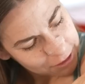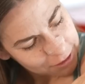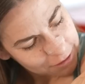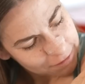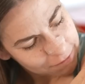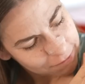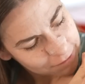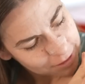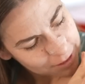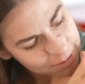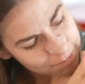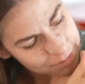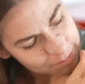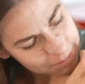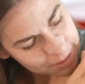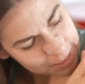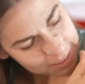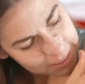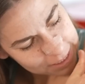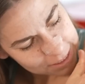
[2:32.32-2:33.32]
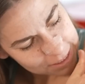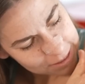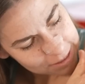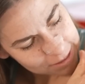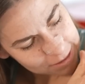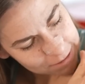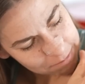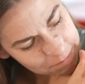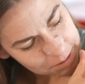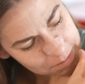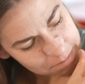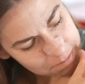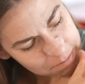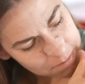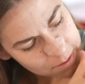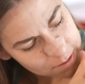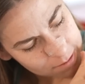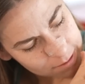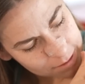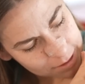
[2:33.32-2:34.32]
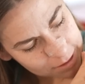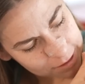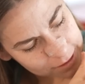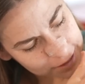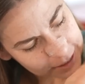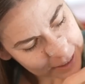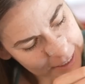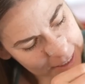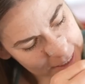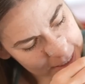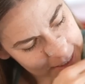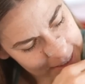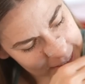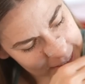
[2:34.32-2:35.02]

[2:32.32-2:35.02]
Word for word: should have rubbed my arm more.